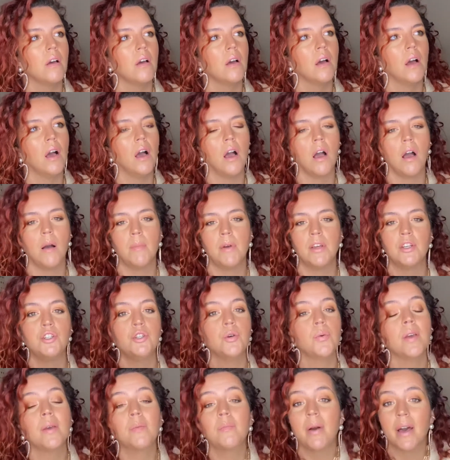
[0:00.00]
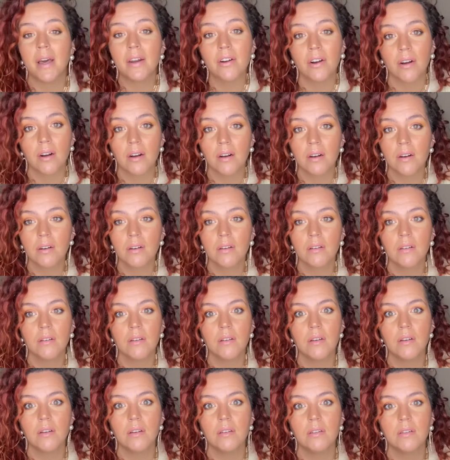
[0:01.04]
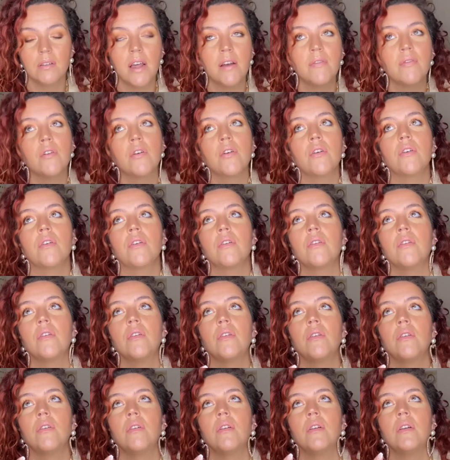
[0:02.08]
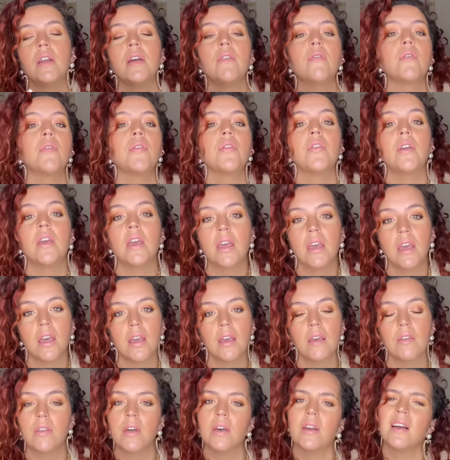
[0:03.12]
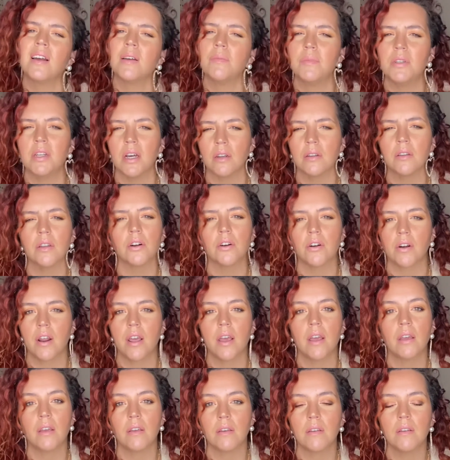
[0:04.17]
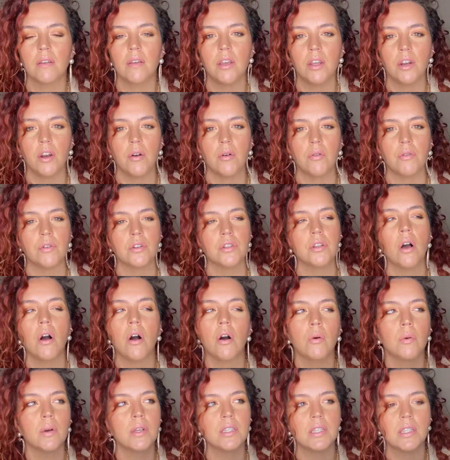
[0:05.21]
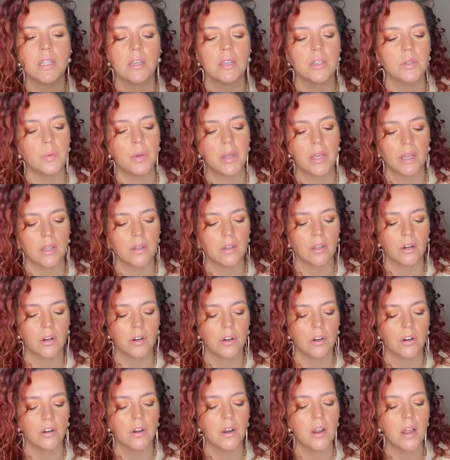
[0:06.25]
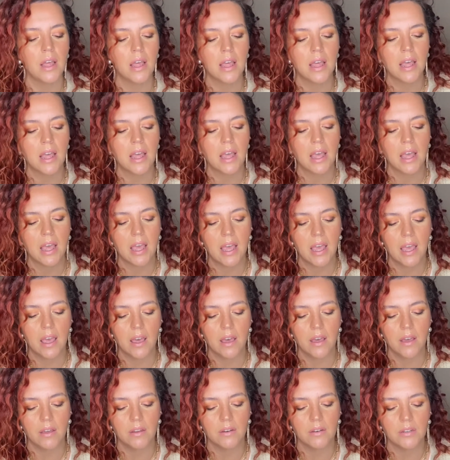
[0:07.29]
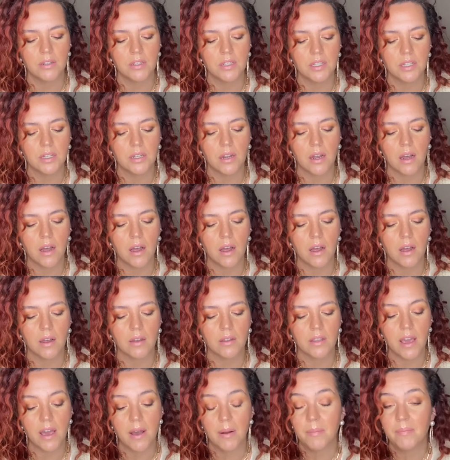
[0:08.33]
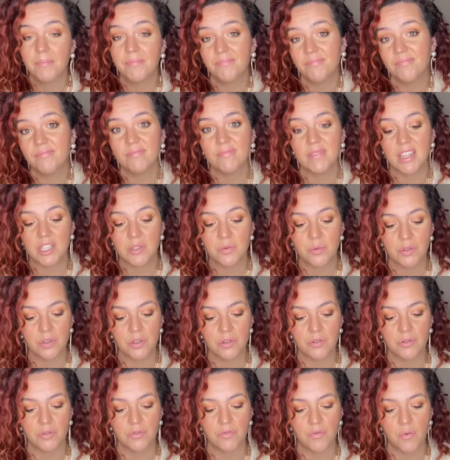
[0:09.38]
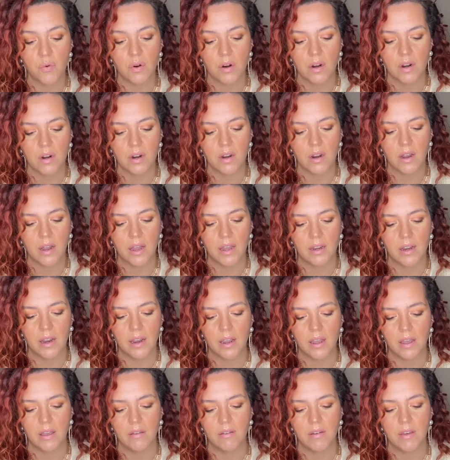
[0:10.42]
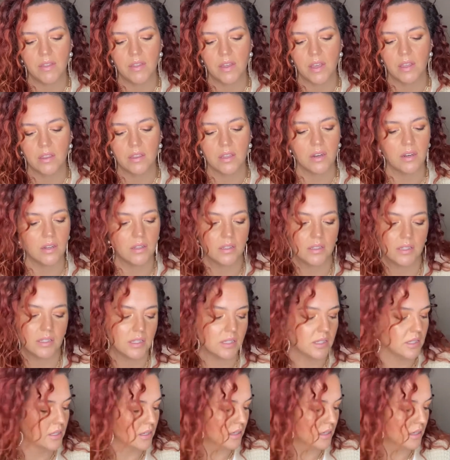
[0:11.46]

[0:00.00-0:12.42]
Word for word: um, and doing better never never thinking that I'm done learning you know there's always things we can learn and uh, yeah that's what those are for and I, I think that it's